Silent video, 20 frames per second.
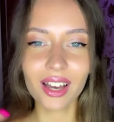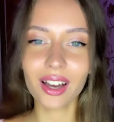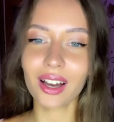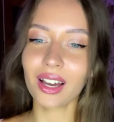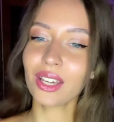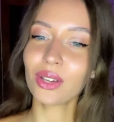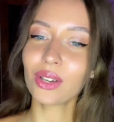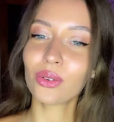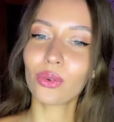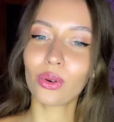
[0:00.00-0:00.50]

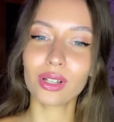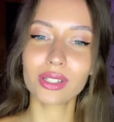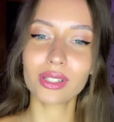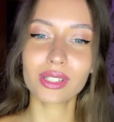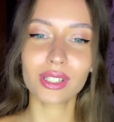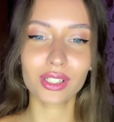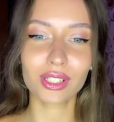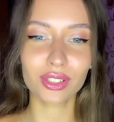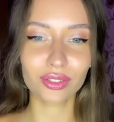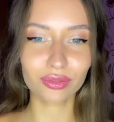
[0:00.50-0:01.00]
Hi
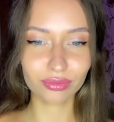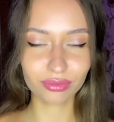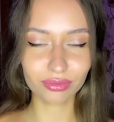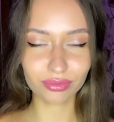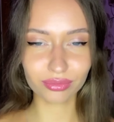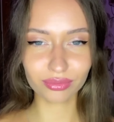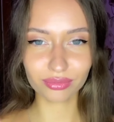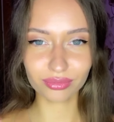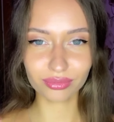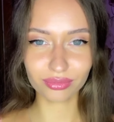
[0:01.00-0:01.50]
Golden.
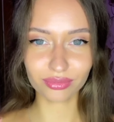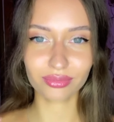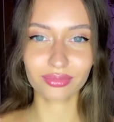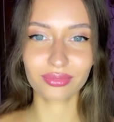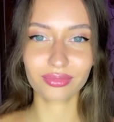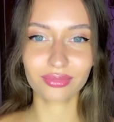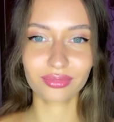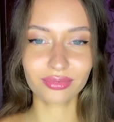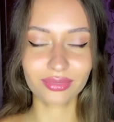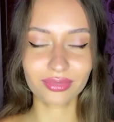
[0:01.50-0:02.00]

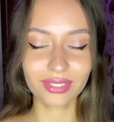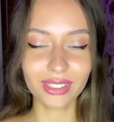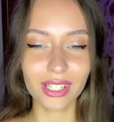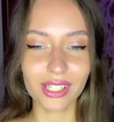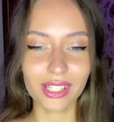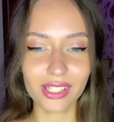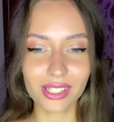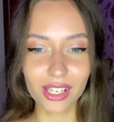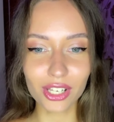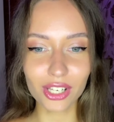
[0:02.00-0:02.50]

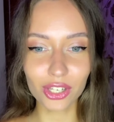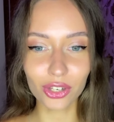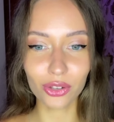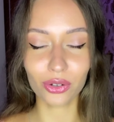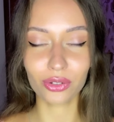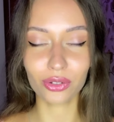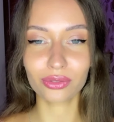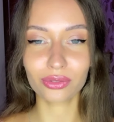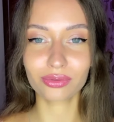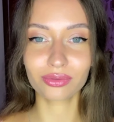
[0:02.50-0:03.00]
Yes, I
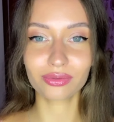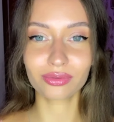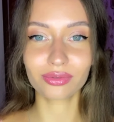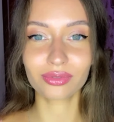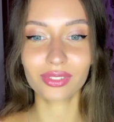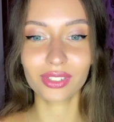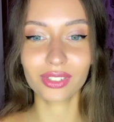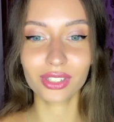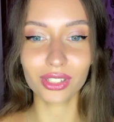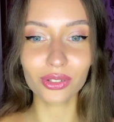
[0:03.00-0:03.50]
know.
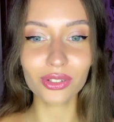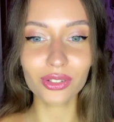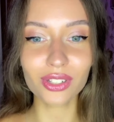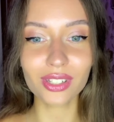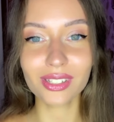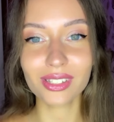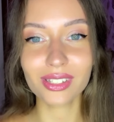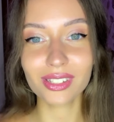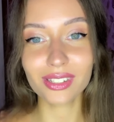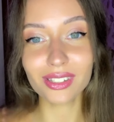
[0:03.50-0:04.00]
So
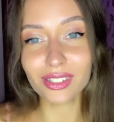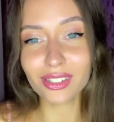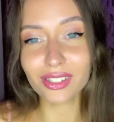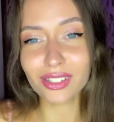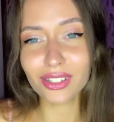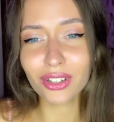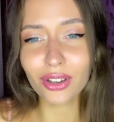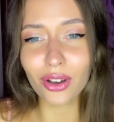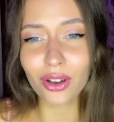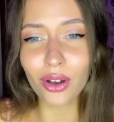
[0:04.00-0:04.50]
just
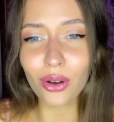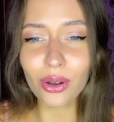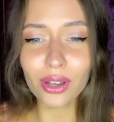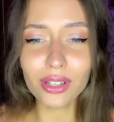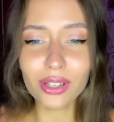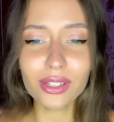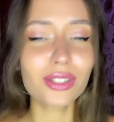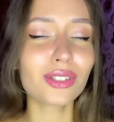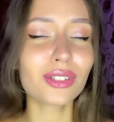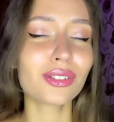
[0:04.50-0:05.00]
go
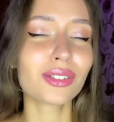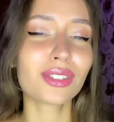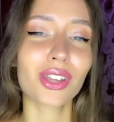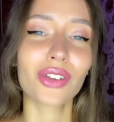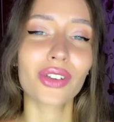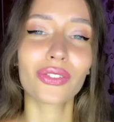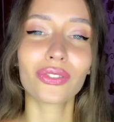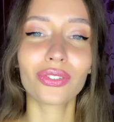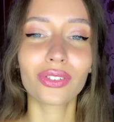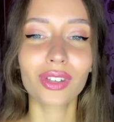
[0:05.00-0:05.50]
and do
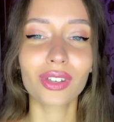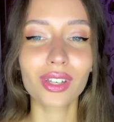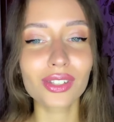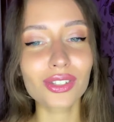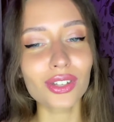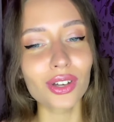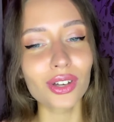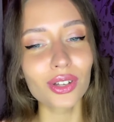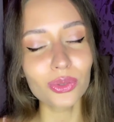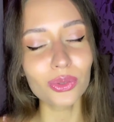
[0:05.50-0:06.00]
something.
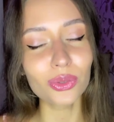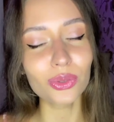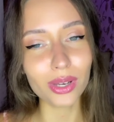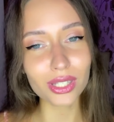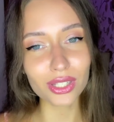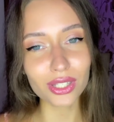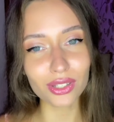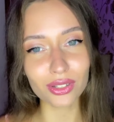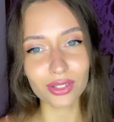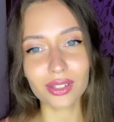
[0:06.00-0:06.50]
Don't
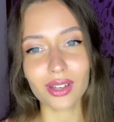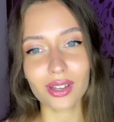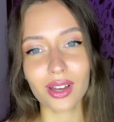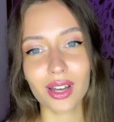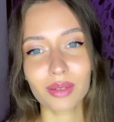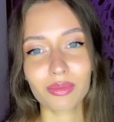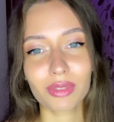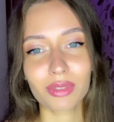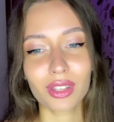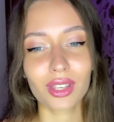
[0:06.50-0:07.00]
waste your
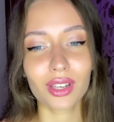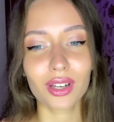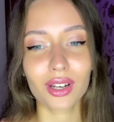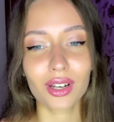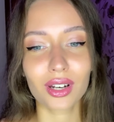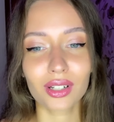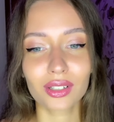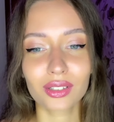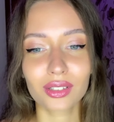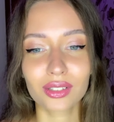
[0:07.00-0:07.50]
time
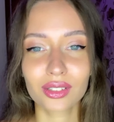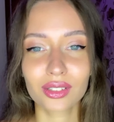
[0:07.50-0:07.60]
here.